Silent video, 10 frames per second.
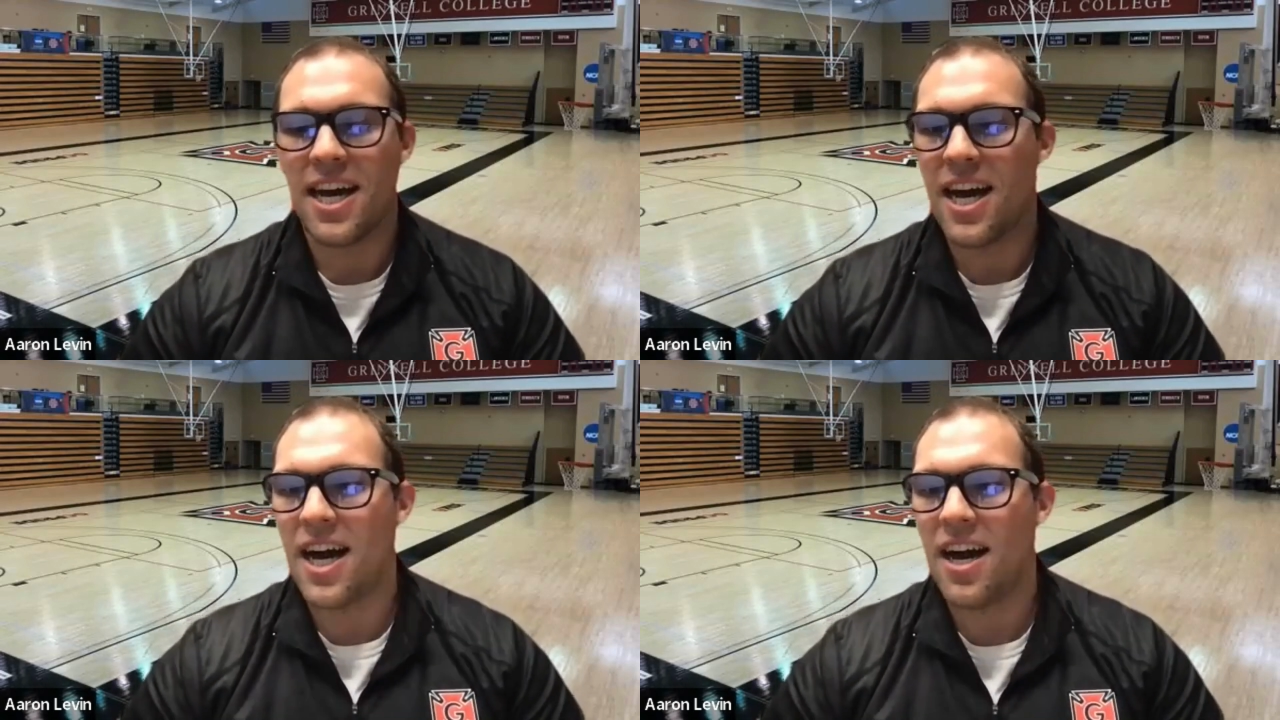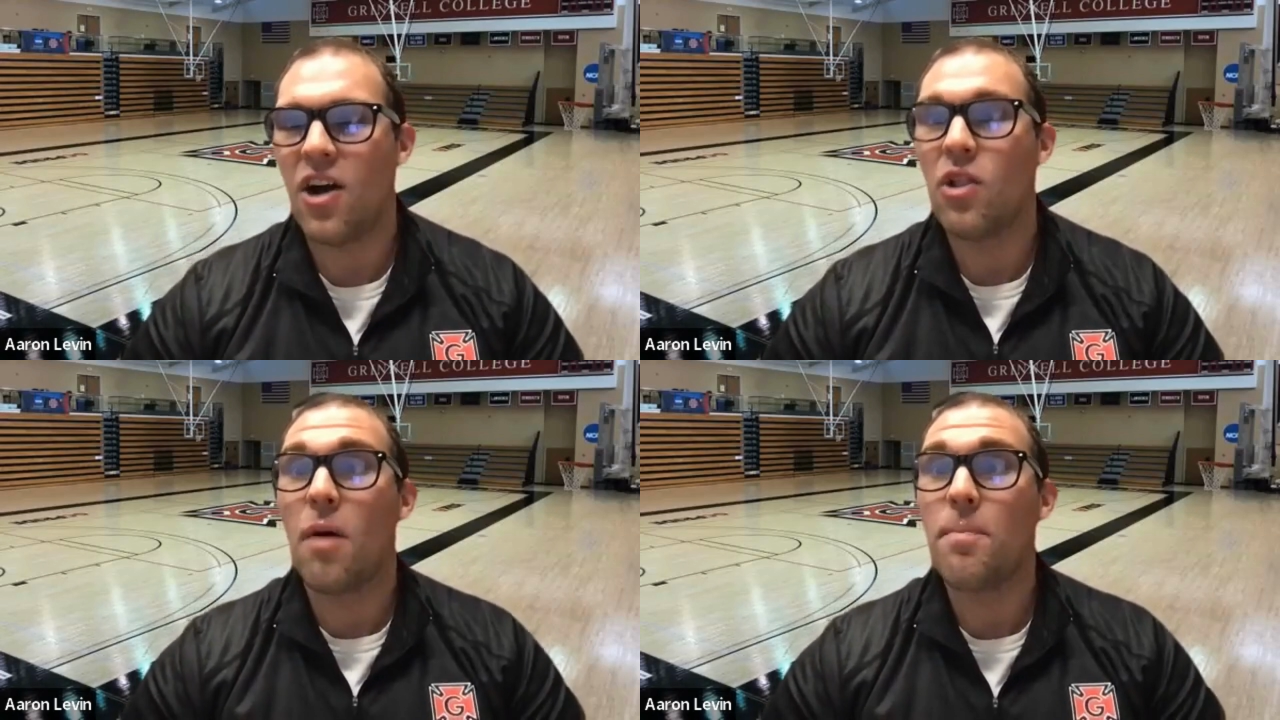
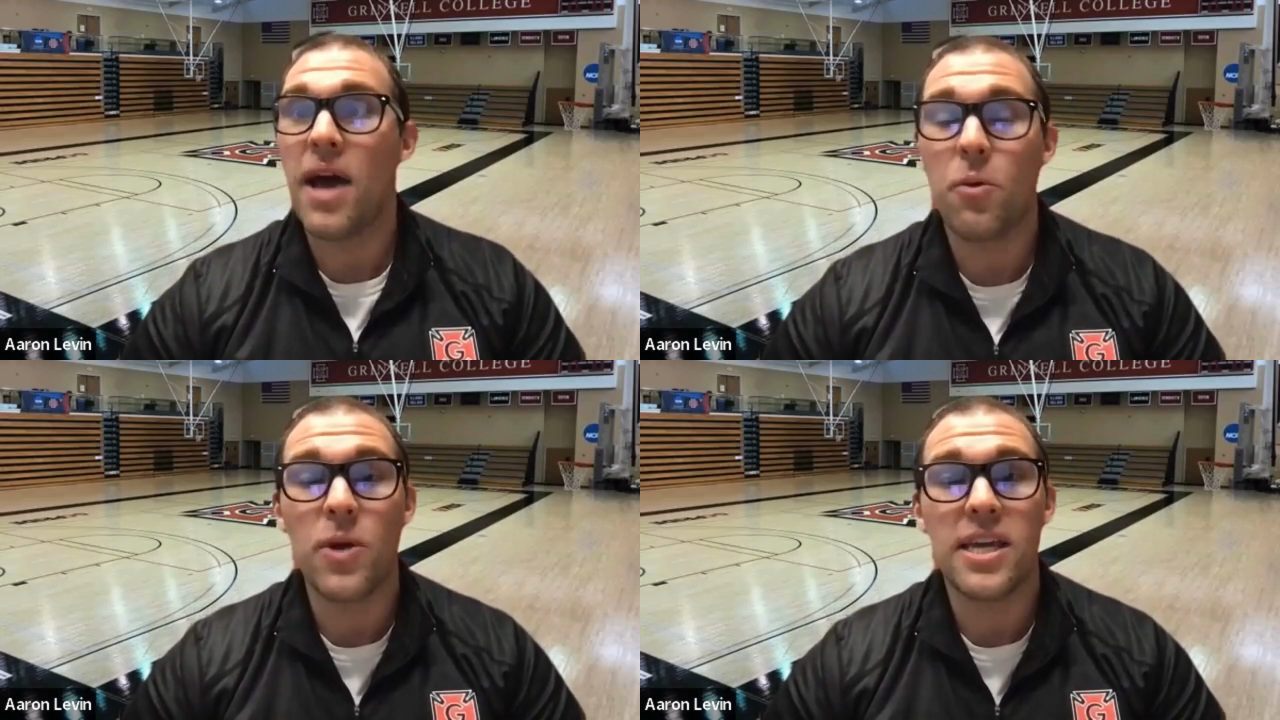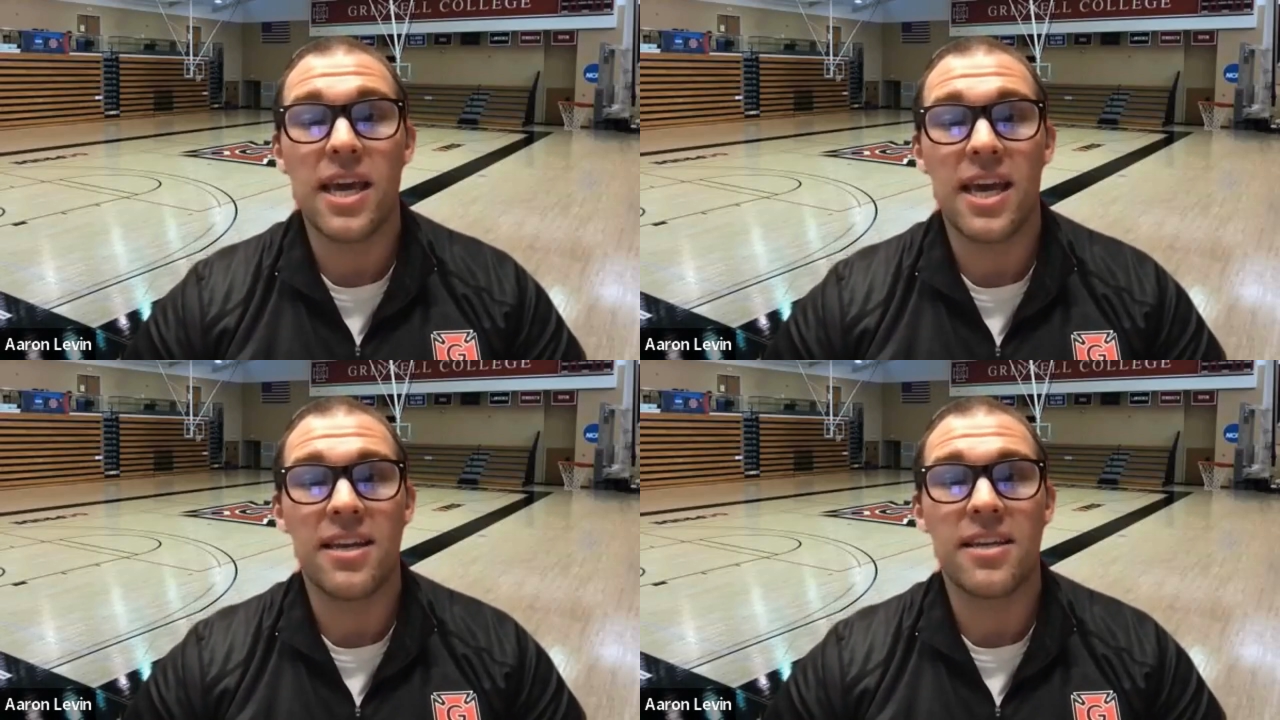Alumni
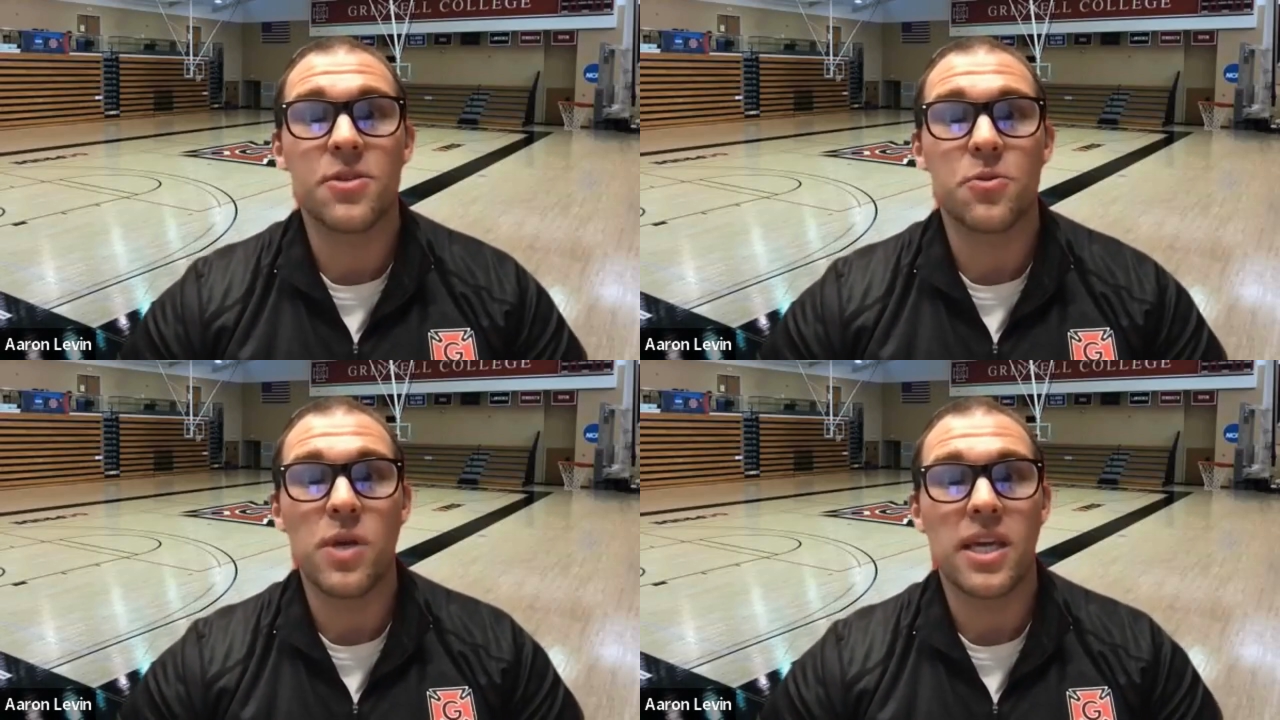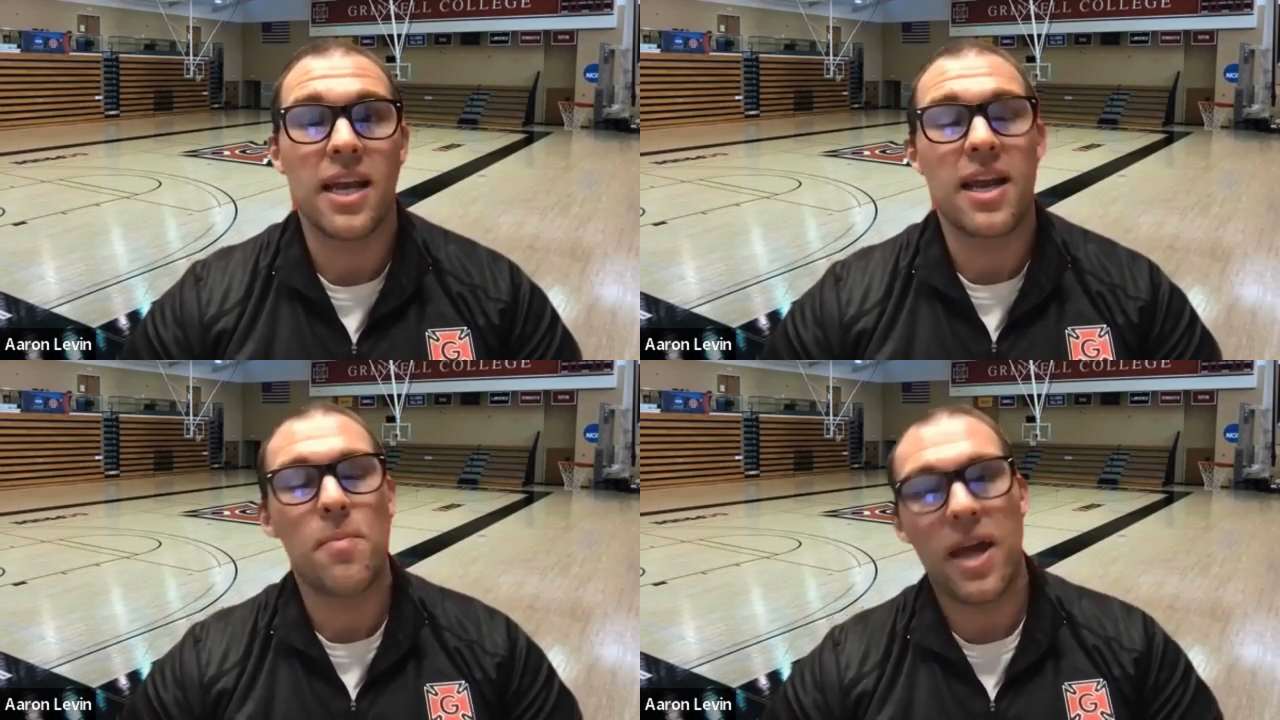weekend, this
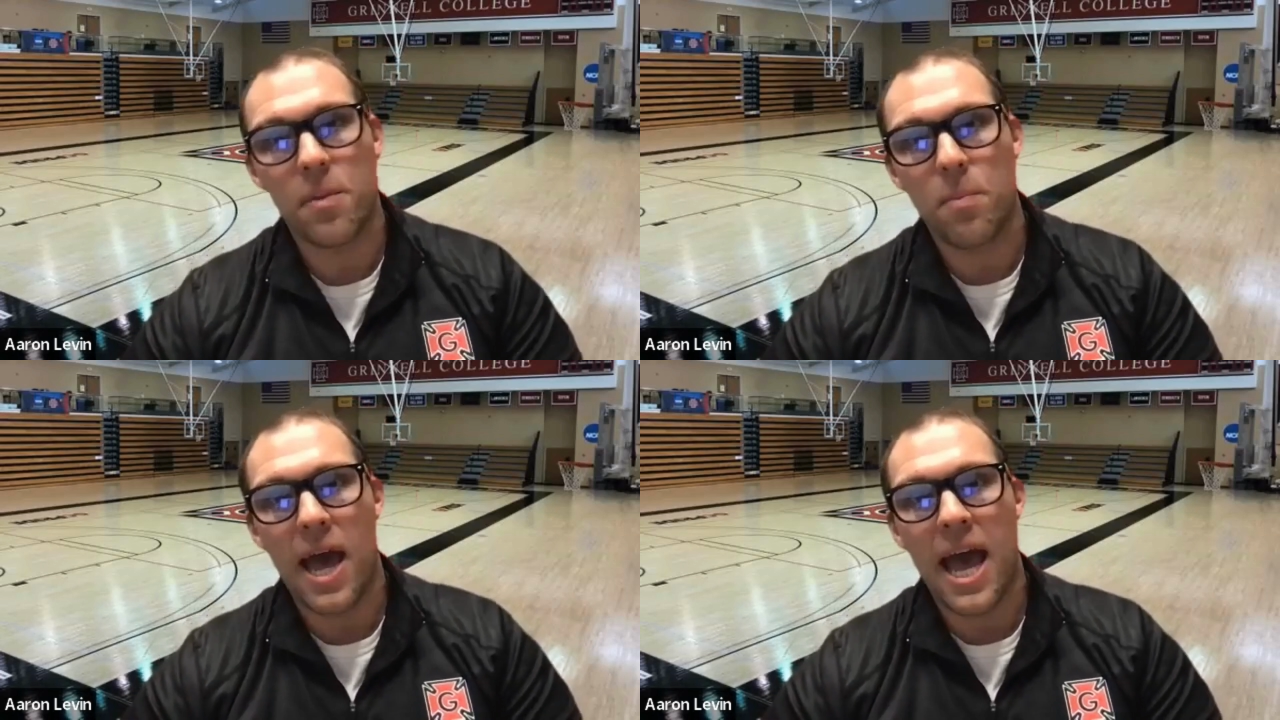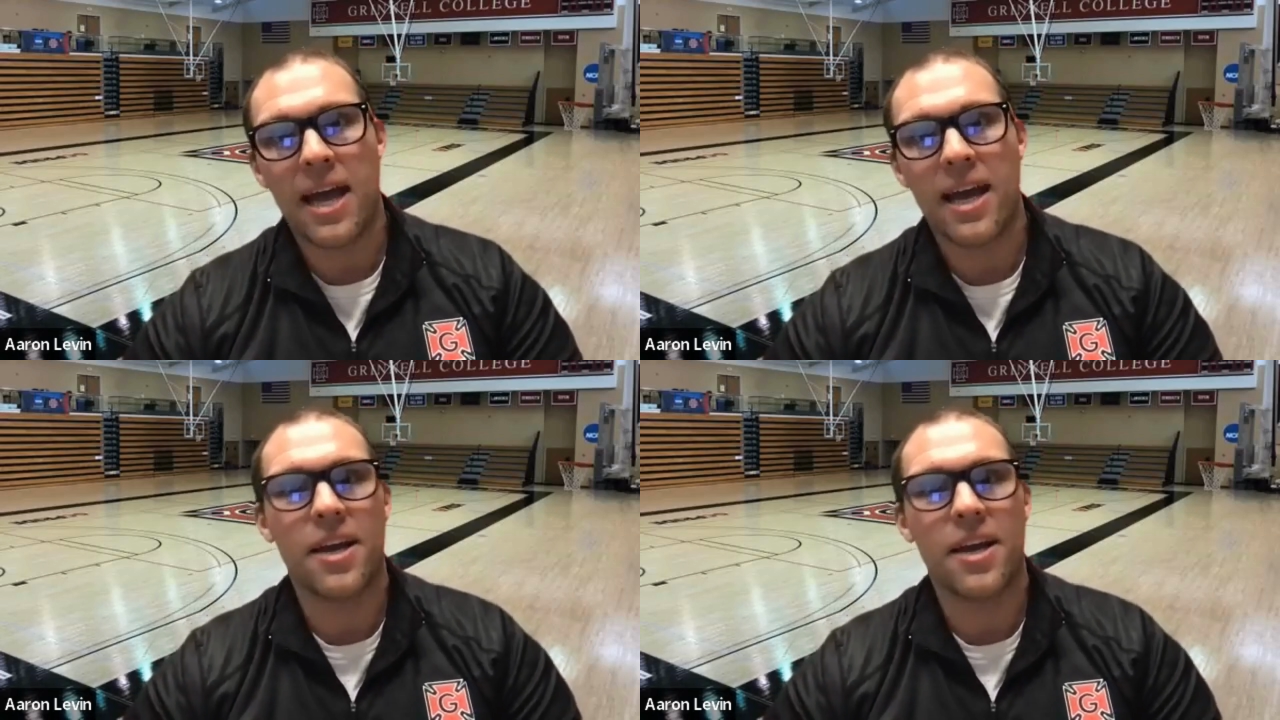weekend, I'm heading back.